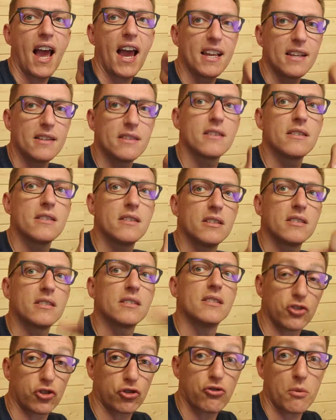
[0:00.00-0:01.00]
in the
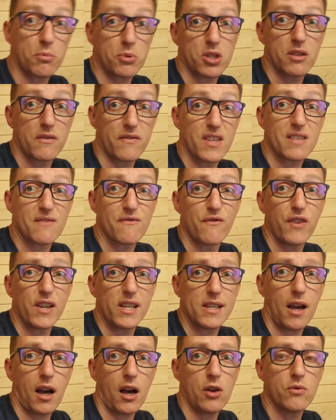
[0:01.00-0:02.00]
description of this
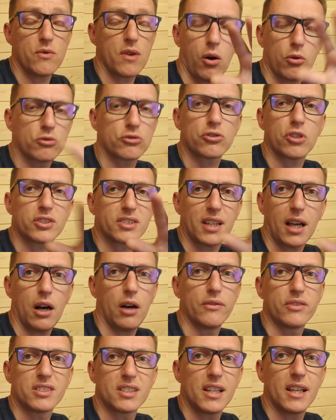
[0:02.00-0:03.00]
video. I'll cross out
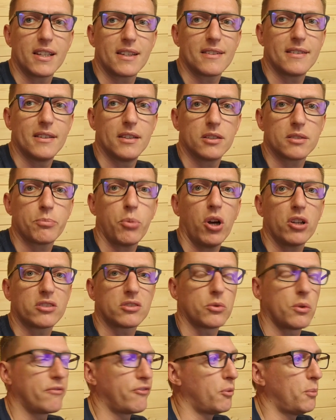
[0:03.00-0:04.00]
obviously anything that's
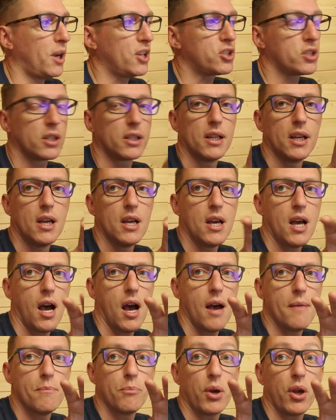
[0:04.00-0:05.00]
personal information,
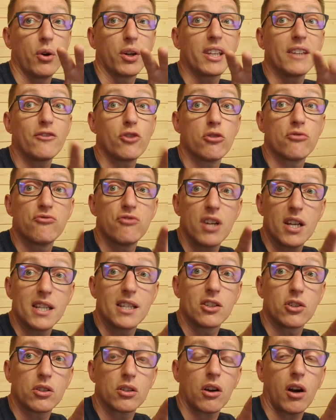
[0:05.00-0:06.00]
but it'll give you a
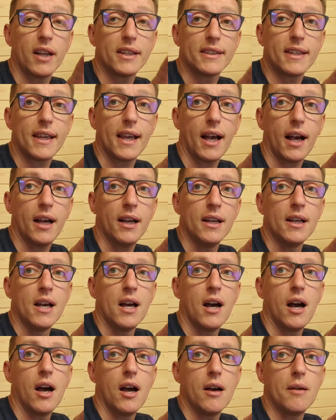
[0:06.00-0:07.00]
really good idea.
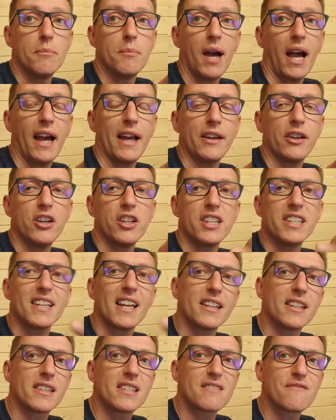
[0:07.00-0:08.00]
And at the
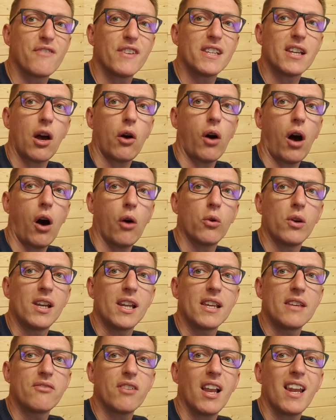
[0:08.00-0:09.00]
end of this video, I'll
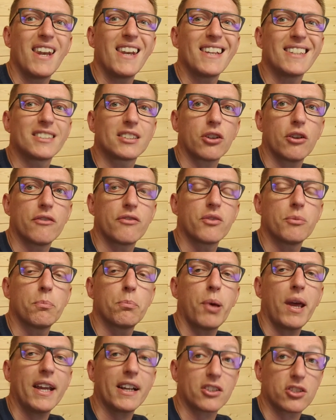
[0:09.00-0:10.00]
leave a list of the
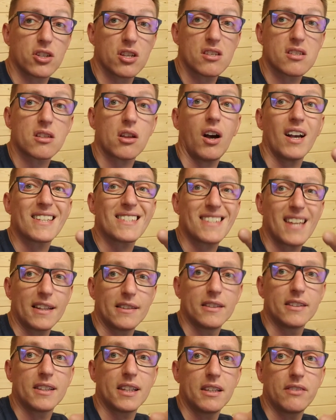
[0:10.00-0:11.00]
pictures that I
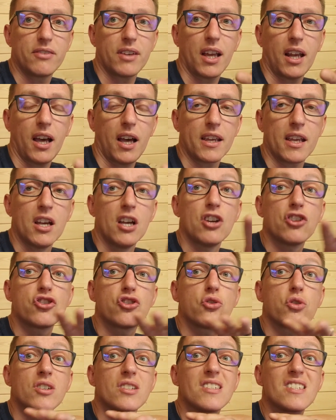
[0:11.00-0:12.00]
sent the DVLA
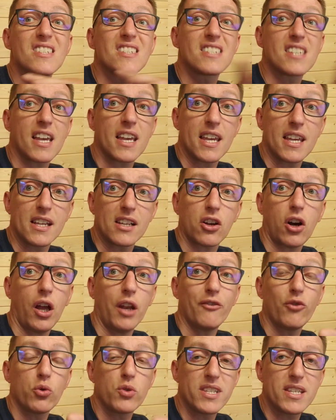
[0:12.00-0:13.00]
so you can see
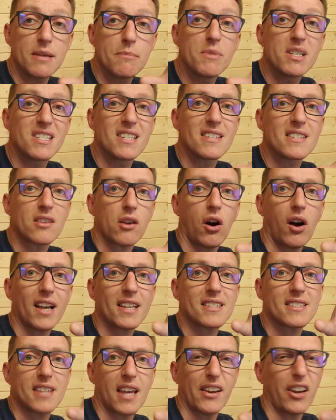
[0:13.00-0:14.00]
kind of all the images that I
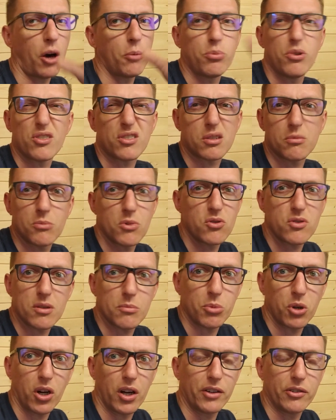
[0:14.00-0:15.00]
sent. I'll put some
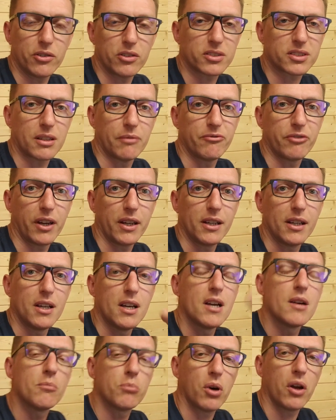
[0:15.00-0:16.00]
music behind it or something,
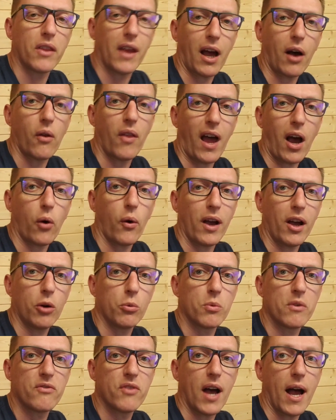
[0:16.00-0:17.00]
but that will
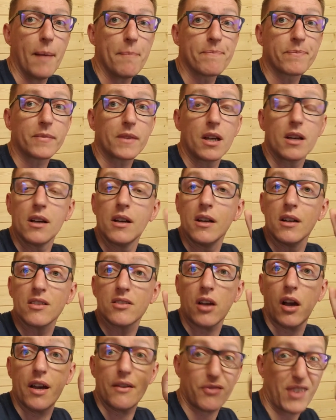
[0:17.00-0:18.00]
help with that.
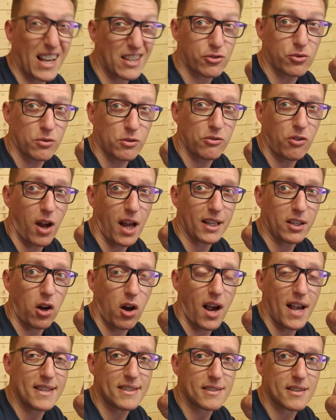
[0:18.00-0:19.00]
So if that's all right,
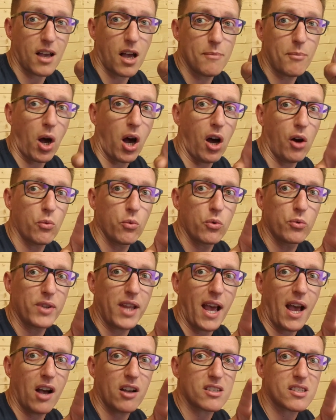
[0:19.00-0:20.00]
guys, I will
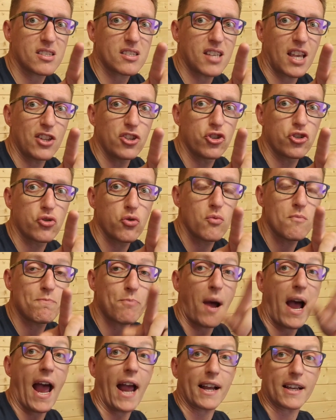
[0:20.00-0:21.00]
now send you
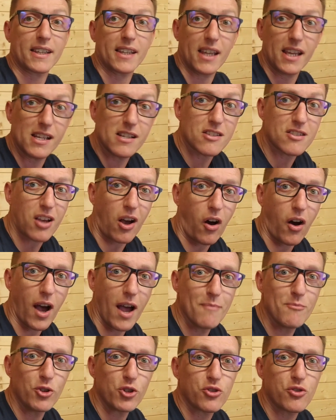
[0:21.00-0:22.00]
back in
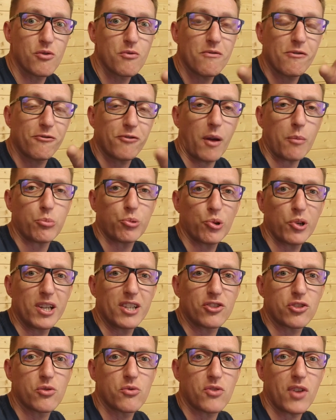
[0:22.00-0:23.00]
time to
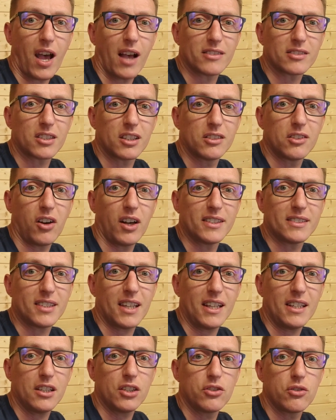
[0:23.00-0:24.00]
February
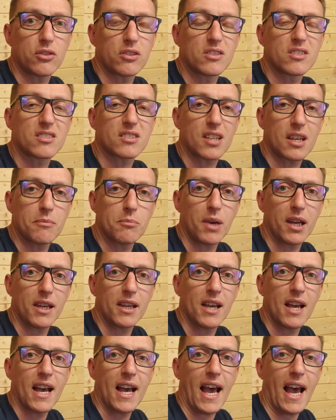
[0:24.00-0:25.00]
2019, and you can see
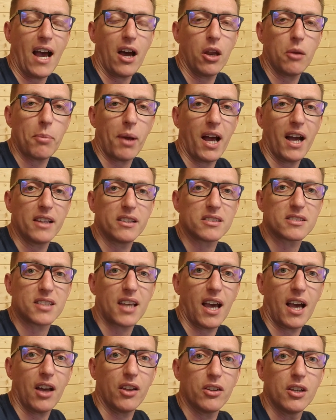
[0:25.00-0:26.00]
me out and about in the
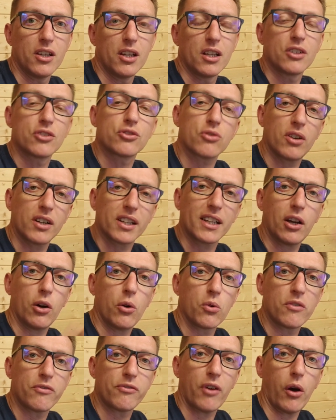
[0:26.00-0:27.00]
town trying to get
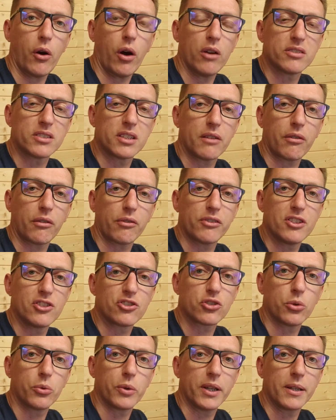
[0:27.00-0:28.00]
all the photos and everything
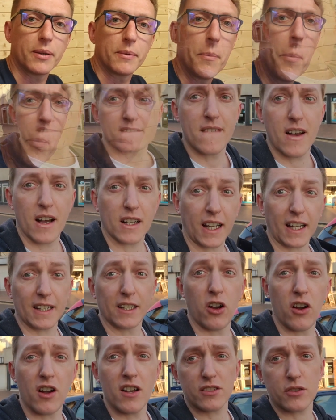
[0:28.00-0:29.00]
sorted. Okay,
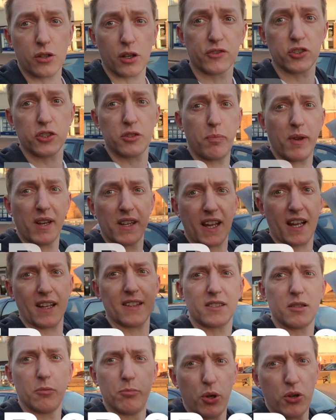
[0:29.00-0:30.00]
guys, so I've just been down
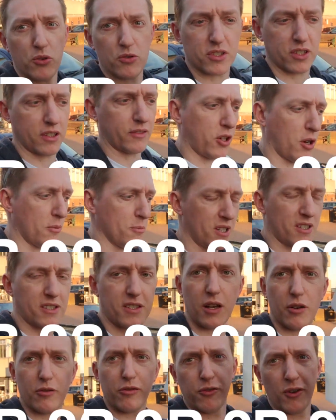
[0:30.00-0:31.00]
to Boots. I've got
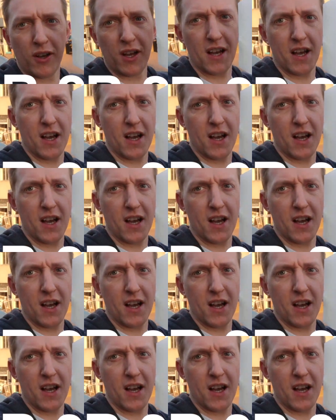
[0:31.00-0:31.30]
myself